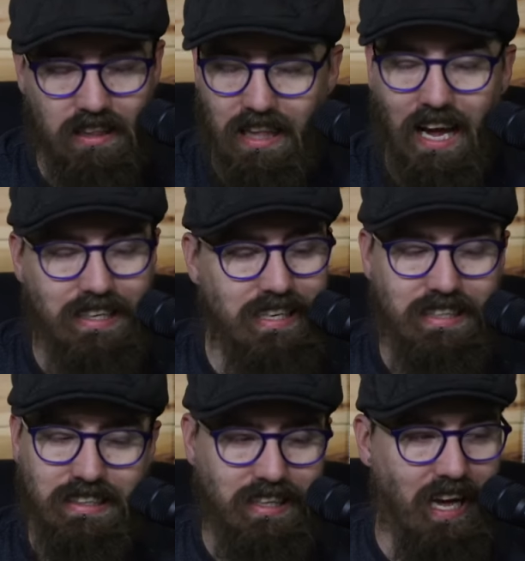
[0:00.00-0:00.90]
That
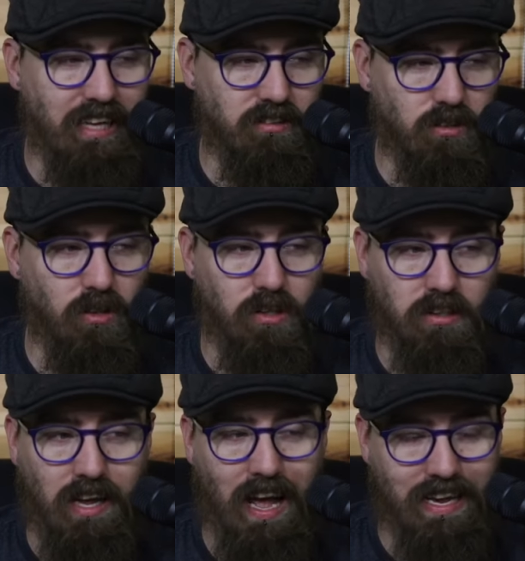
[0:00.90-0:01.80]
need to get
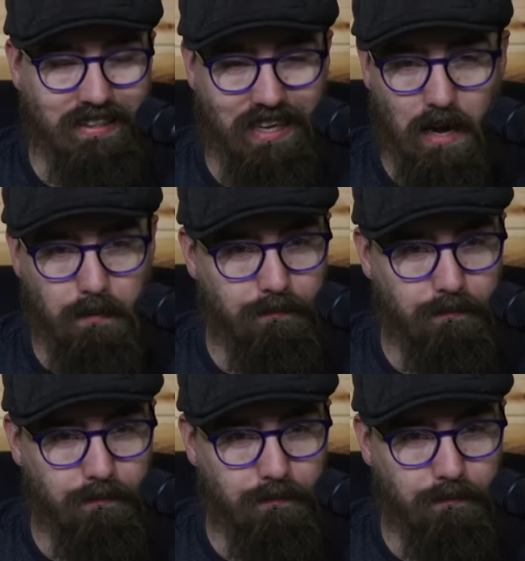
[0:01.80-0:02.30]
sorted ASAP.